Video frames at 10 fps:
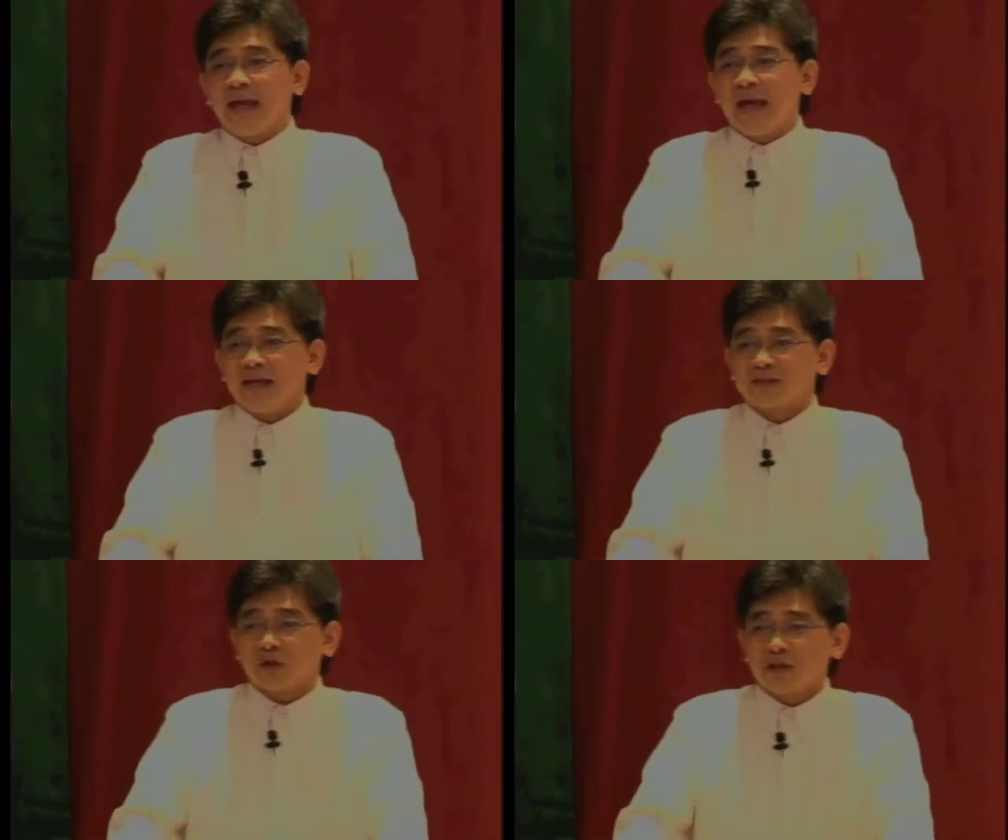
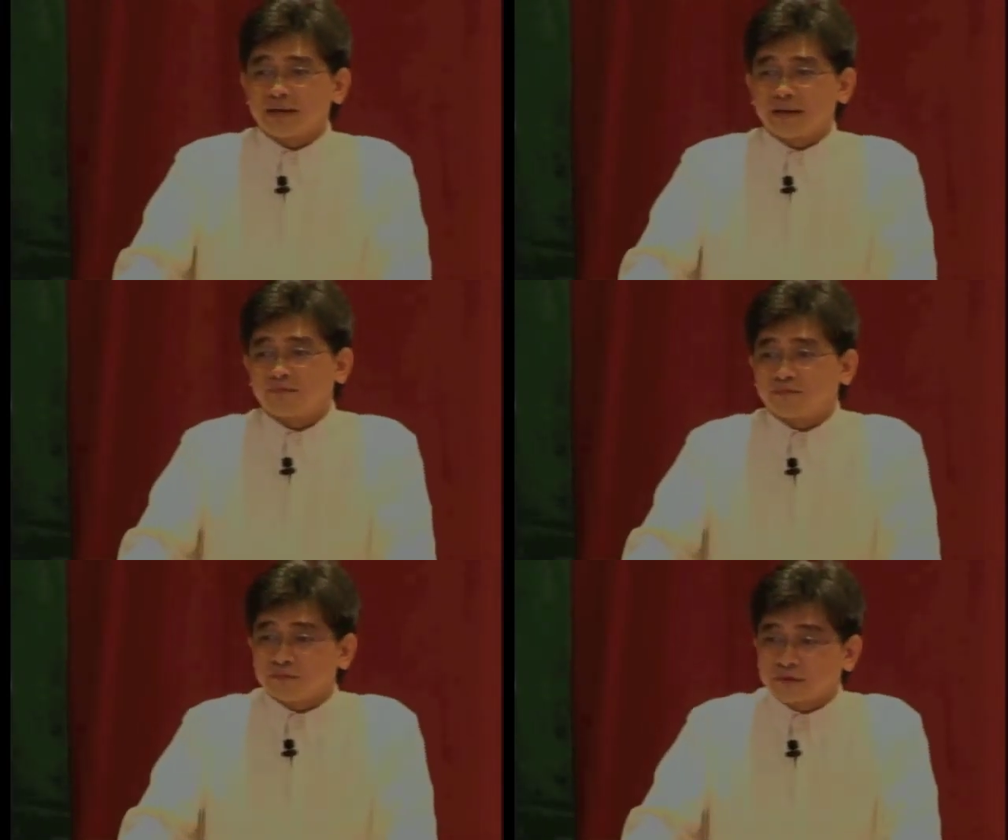and
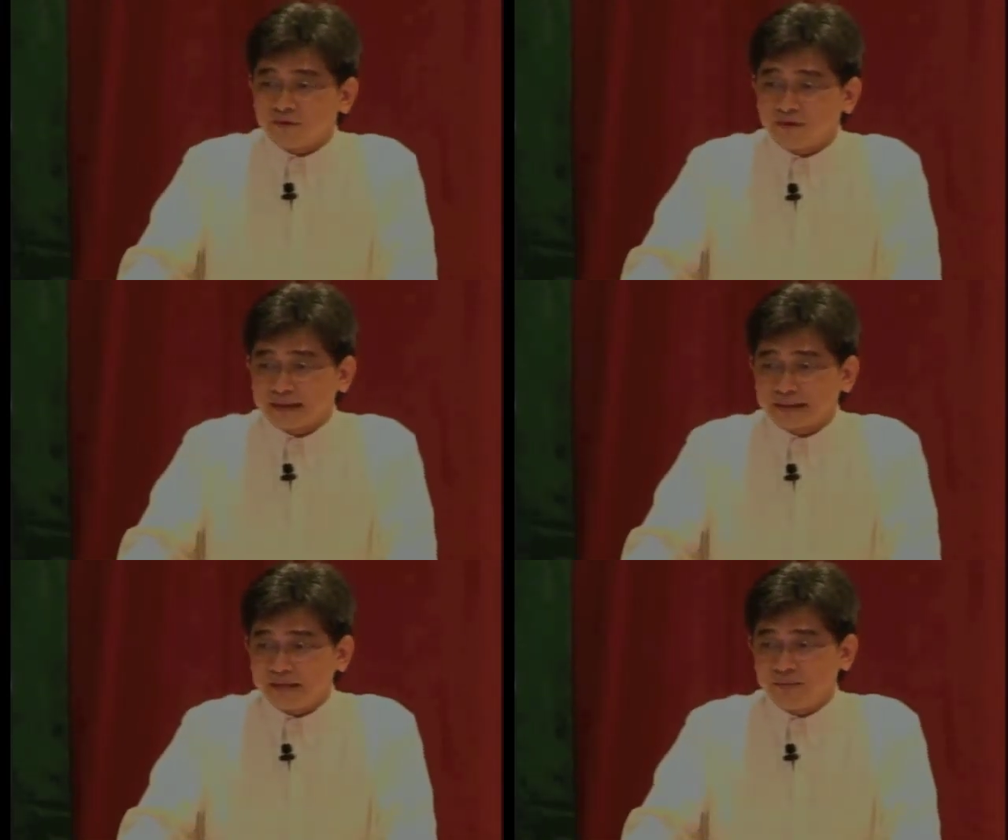solar
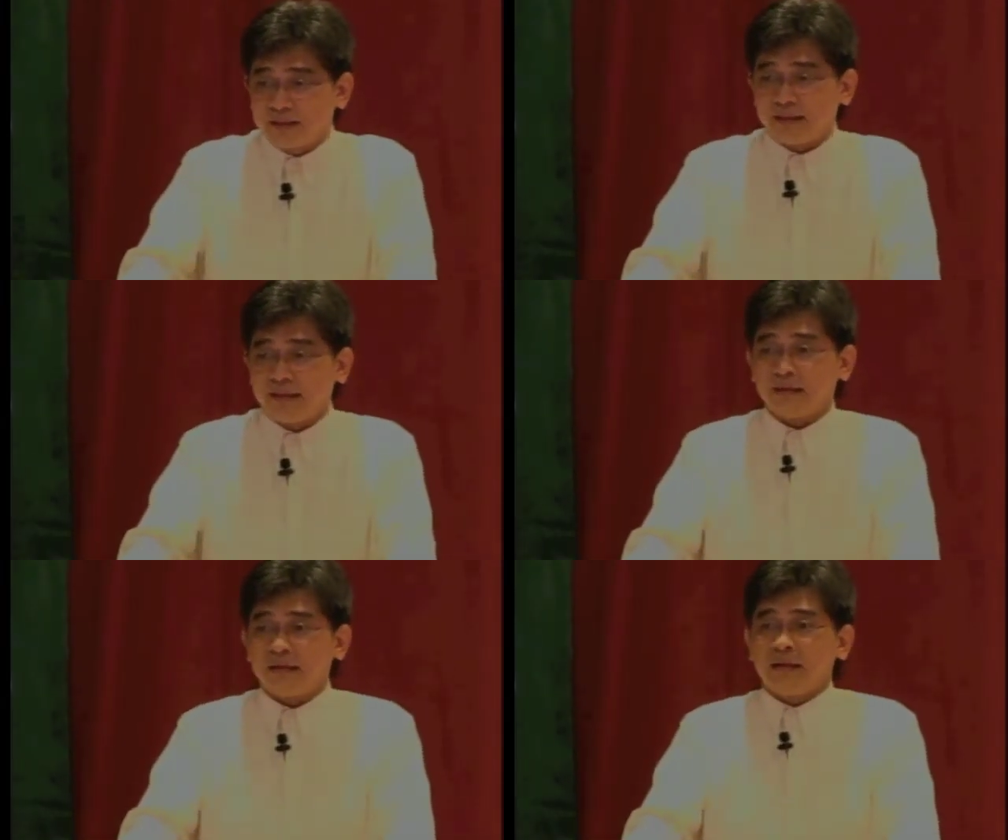reflectivity